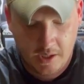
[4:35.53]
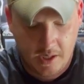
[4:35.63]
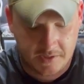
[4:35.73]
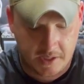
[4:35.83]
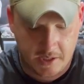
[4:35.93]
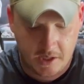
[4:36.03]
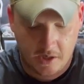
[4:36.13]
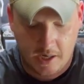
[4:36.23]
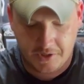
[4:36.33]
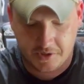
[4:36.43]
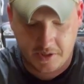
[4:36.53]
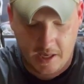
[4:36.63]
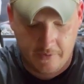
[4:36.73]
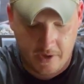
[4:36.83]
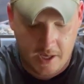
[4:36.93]
Inside here I just
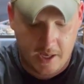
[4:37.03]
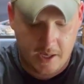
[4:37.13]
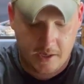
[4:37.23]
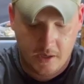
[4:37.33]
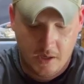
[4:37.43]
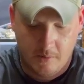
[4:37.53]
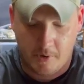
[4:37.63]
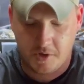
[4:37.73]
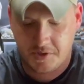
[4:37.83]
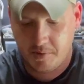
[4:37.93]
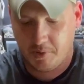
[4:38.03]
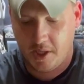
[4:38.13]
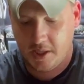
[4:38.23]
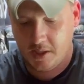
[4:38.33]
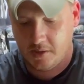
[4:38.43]
have a emergency
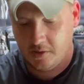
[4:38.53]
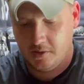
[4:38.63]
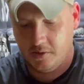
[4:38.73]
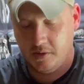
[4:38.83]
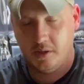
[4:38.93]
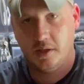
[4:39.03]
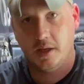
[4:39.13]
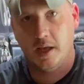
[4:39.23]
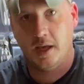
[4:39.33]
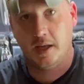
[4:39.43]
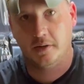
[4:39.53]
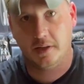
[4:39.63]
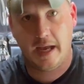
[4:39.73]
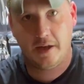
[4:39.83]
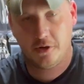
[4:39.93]
blanket and a
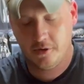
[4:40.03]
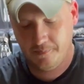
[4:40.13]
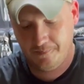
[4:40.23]
lighter.